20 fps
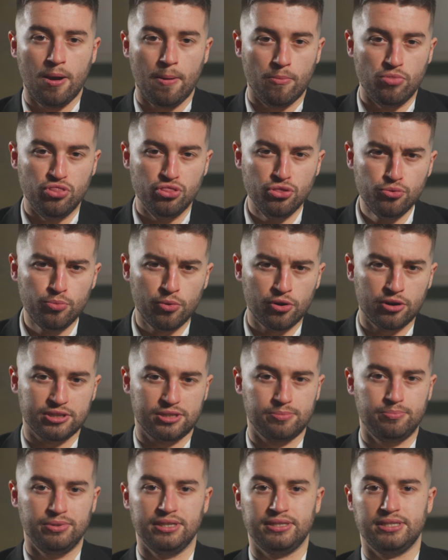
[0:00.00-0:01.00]

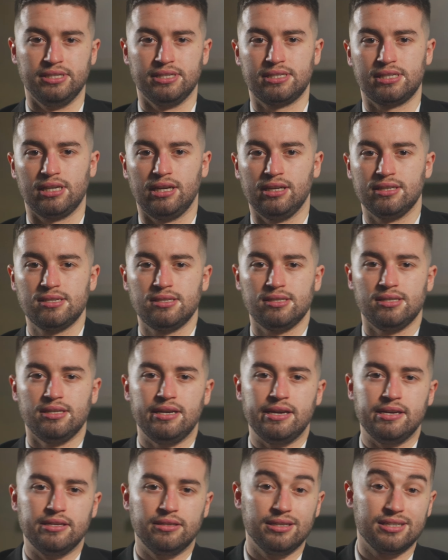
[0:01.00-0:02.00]
numerous businesses
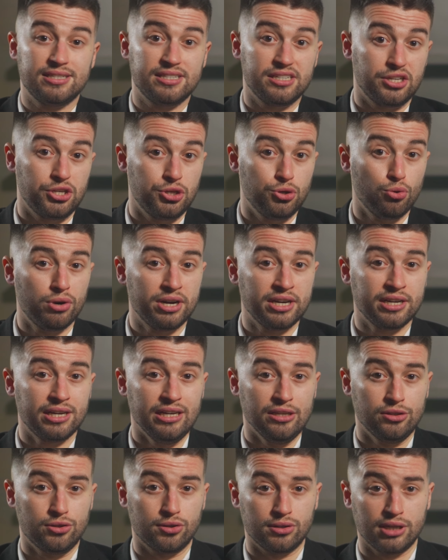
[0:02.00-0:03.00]
in securing
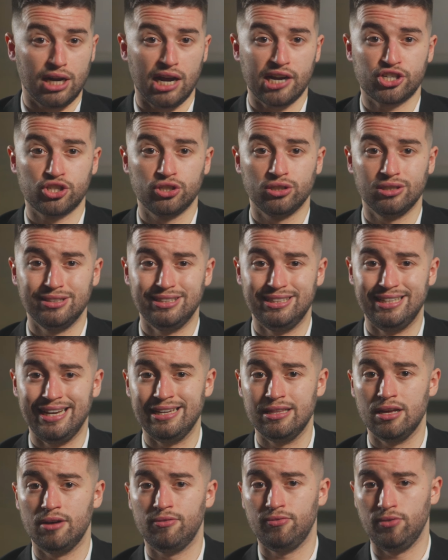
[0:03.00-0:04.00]
international
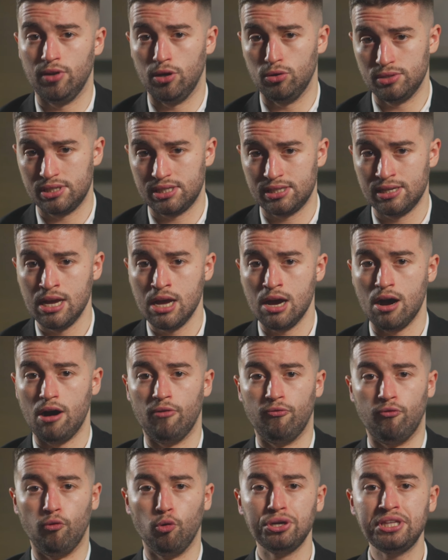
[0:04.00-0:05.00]
data flows,
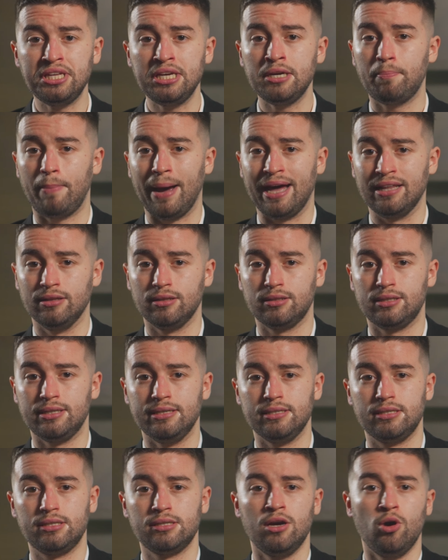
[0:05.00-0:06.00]
avoiding
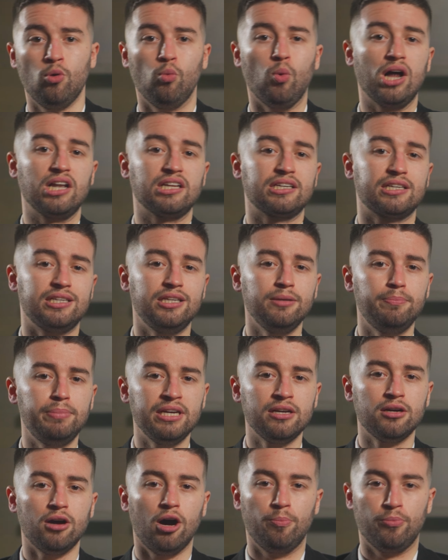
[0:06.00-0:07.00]
penalties while
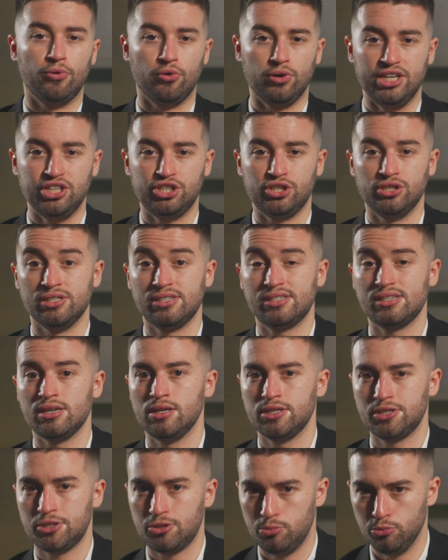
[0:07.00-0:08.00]
keeping operations
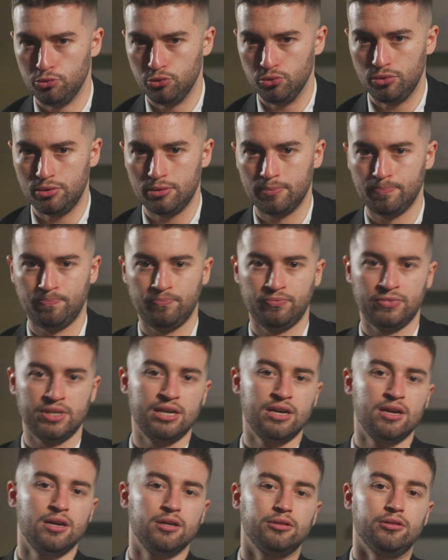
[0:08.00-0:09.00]
smooth.
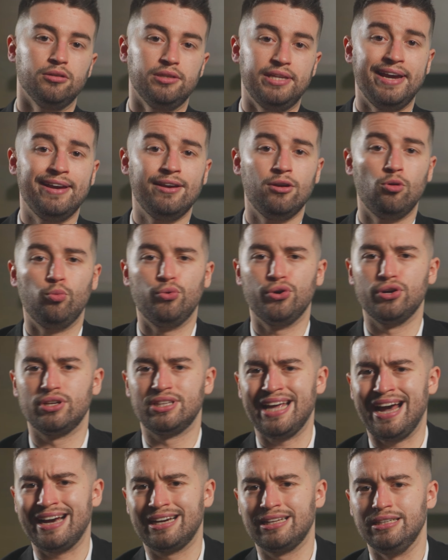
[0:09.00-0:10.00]
Today, we're
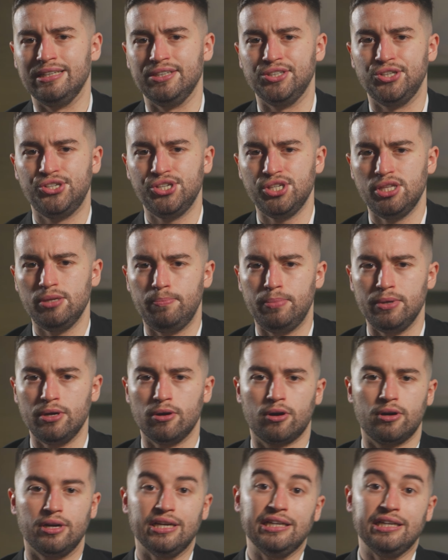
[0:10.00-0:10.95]
tackling GDPR